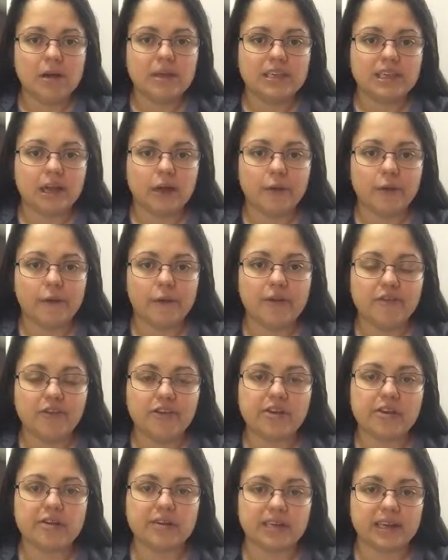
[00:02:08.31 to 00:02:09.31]
So if you
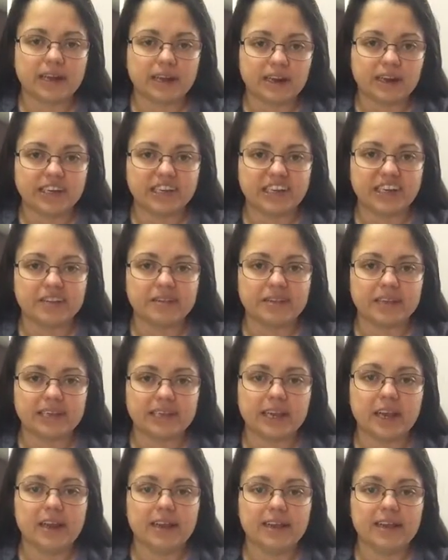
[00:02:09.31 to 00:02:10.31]
do suddenly see the
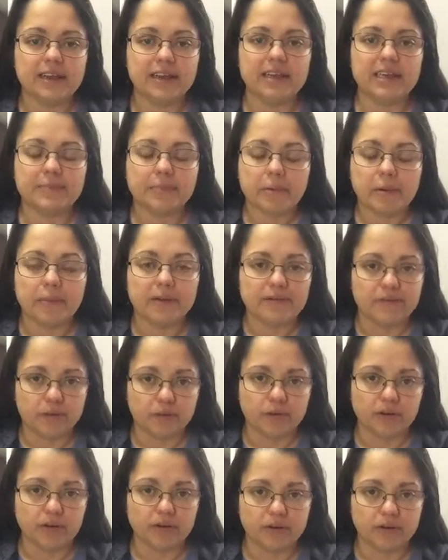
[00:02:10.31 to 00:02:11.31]
ceiling, it's probably
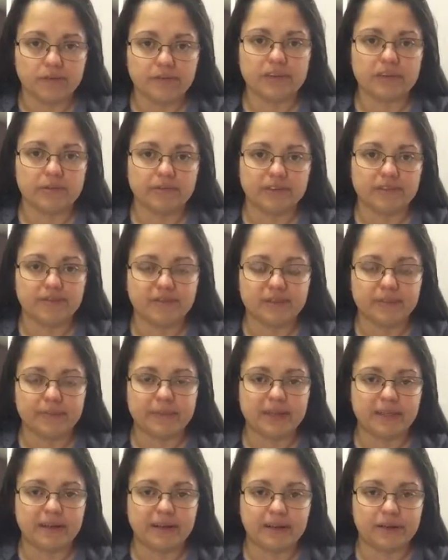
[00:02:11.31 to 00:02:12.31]
fallen off. Sorry
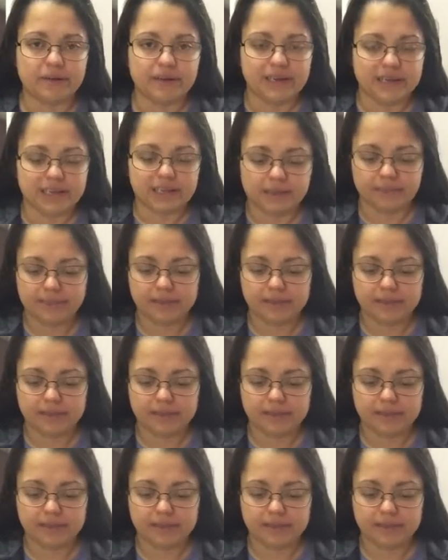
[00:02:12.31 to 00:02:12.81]
about that, guys.